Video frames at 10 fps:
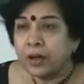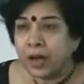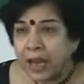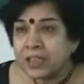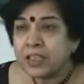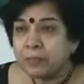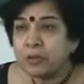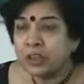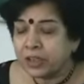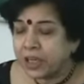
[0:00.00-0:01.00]

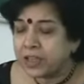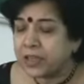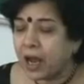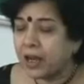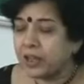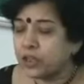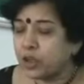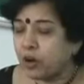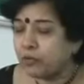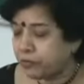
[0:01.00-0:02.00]
accepted these kinds
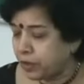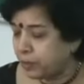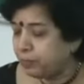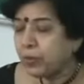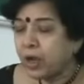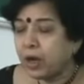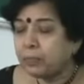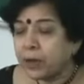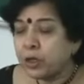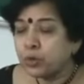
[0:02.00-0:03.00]
of uh, uh,
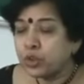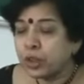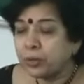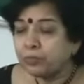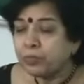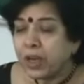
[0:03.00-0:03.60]
pollution.